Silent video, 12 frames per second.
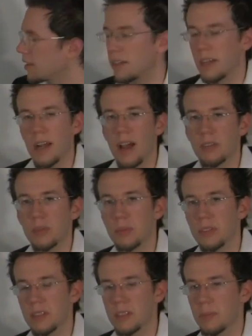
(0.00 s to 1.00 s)
you're going to have to
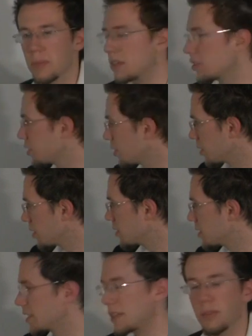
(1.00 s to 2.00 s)
put the diminished
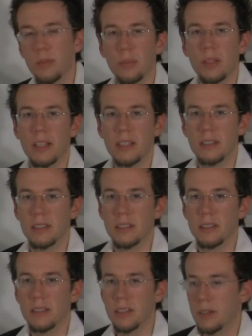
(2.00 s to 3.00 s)
thirds in different
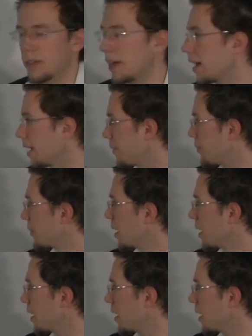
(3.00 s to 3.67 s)
places, okay?